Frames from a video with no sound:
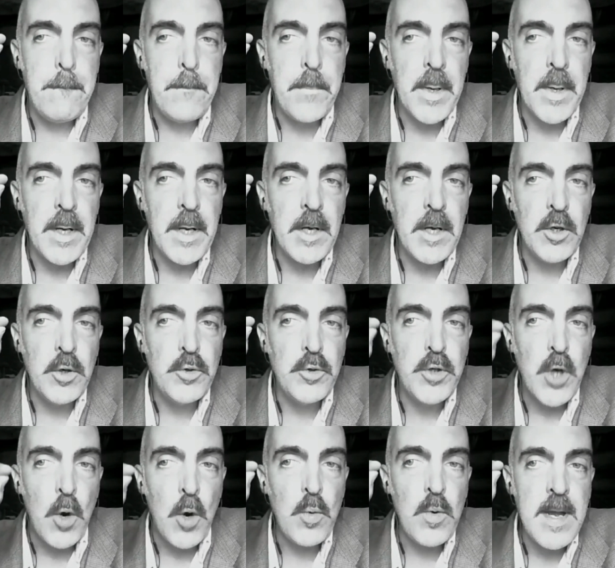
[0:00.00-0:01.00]
But you
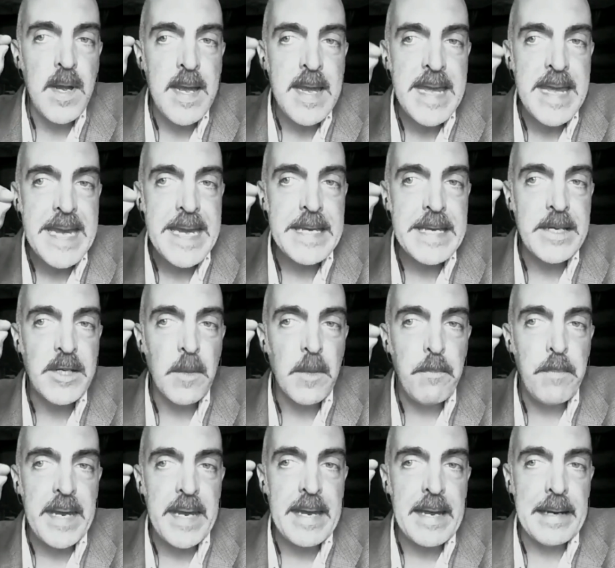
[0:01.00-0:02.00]
don't need to
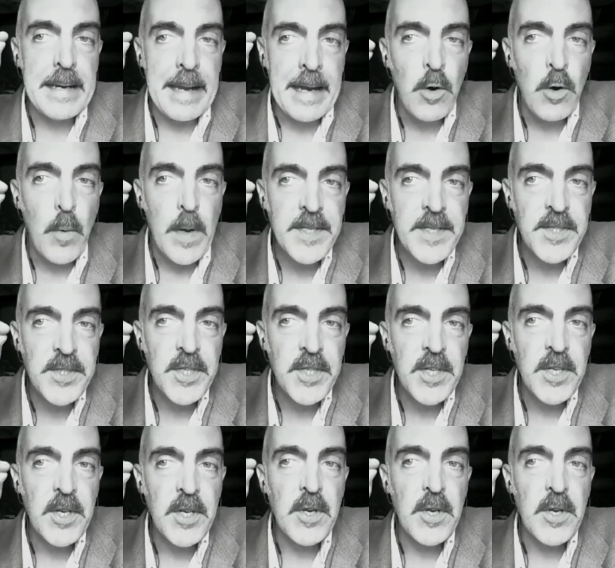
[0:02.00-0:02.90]
be a linguist